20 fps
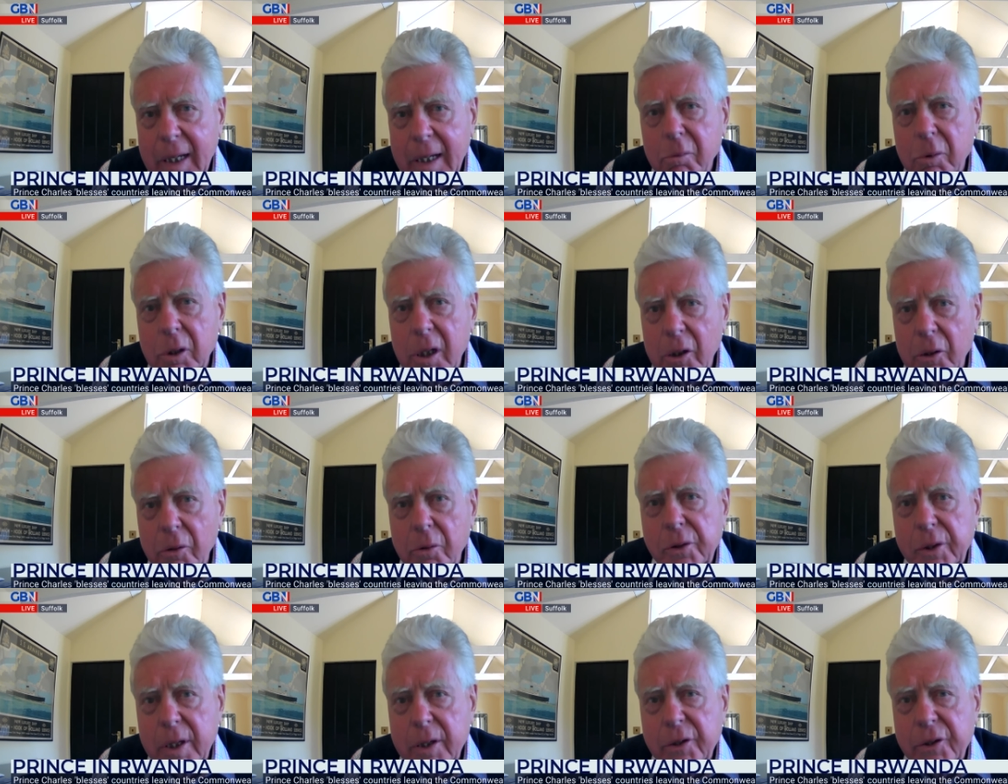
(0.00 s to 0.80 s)
He would
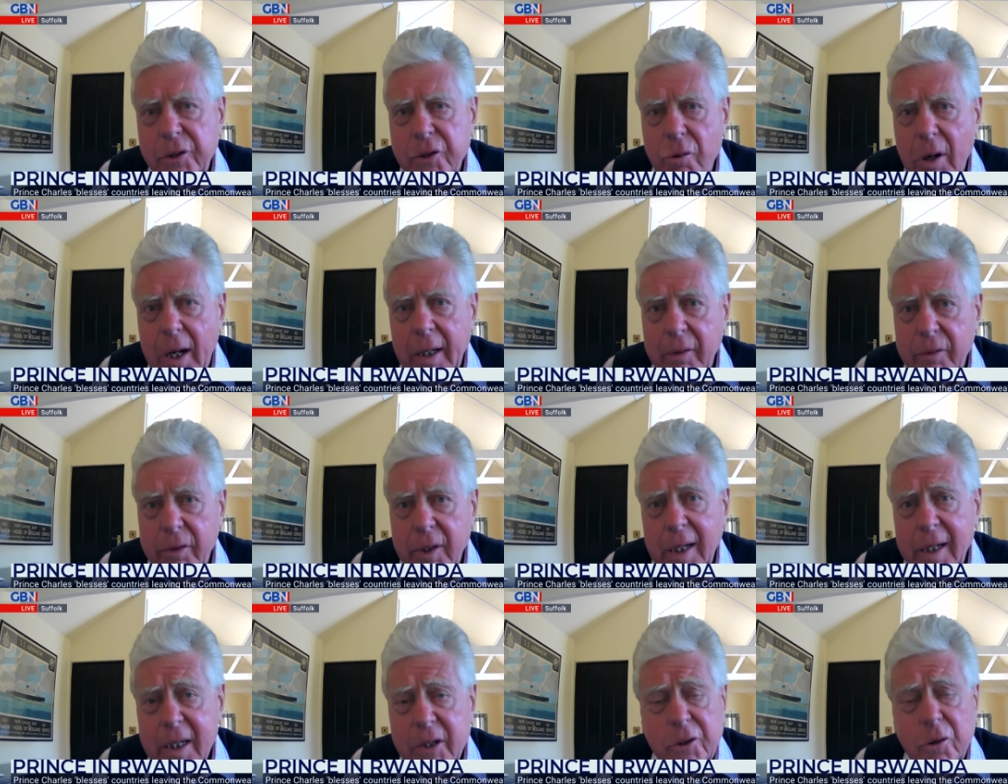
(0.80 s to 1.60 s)
lose his strength
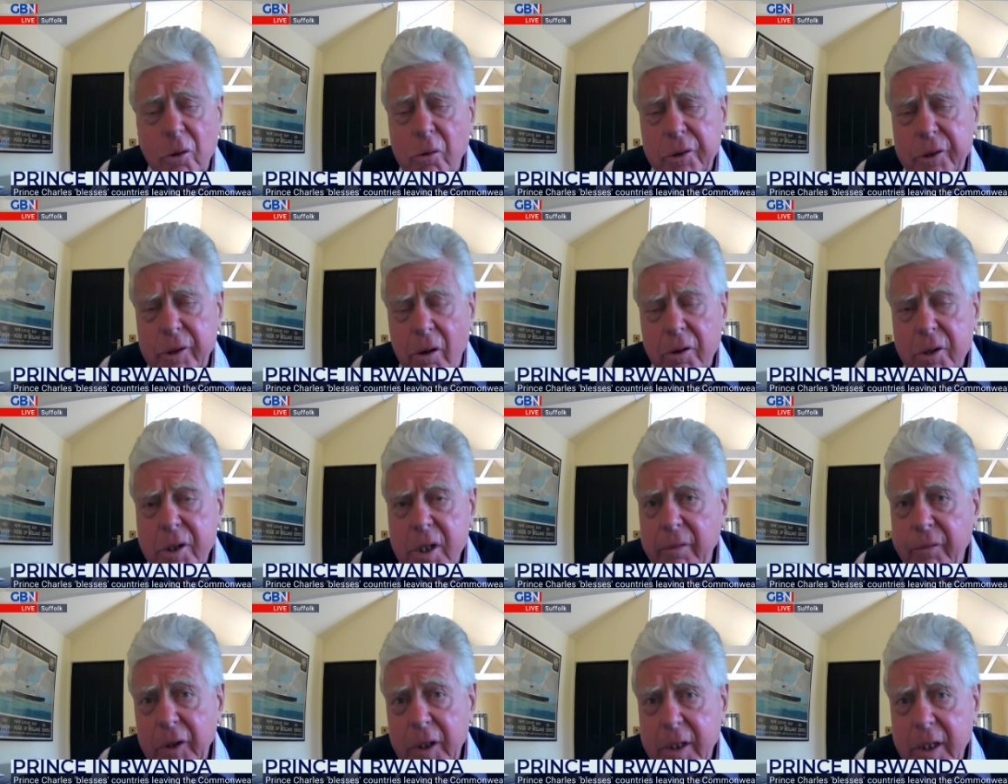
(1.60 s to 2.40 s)
and his authority
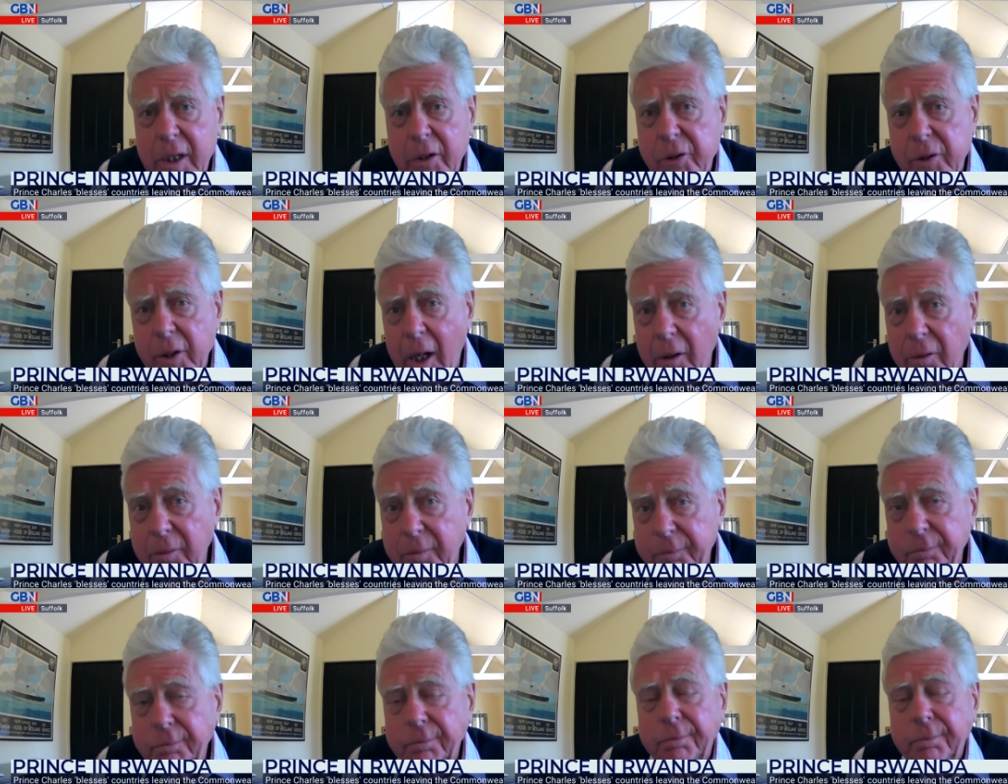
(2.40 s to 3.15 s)
if he did so.